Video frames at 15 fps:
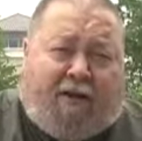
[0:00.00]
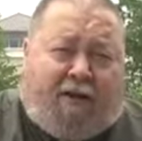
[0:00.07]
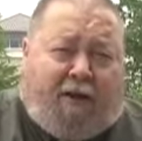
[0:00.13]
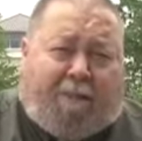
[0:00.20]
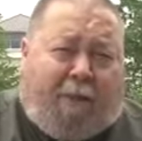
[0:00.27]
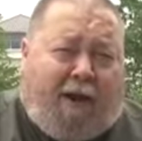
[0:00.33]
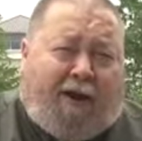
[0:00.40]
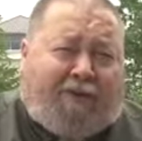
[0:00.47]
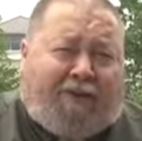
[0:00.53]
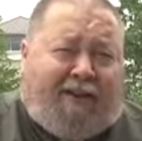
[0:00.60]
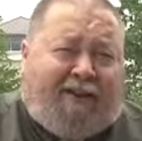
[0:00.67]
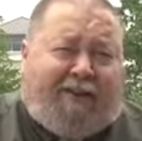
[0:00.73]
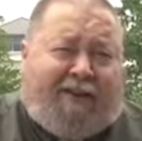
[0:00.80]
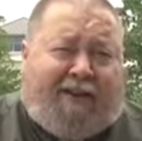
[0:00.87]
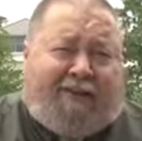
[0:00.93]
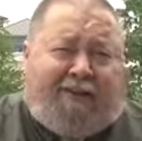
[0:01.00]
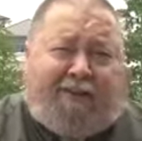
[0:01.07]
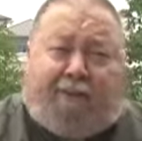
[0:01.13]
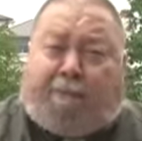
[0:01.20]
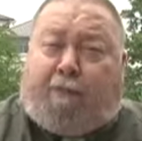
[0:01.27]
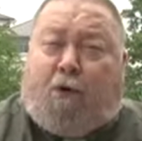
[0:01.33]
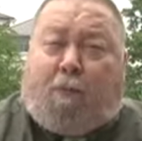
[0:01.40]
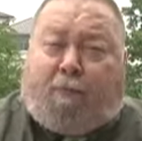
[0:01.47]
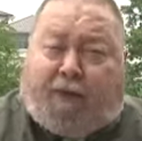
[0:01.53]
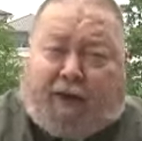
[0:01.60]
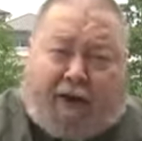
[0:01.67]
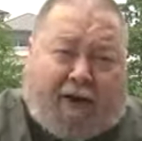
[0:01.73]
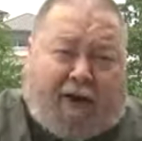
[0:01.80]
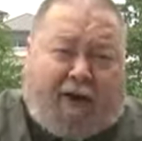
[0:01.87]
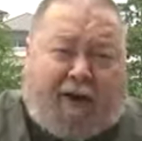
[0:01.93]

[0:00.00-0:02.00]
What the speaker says: that apologetics isn't appropriate,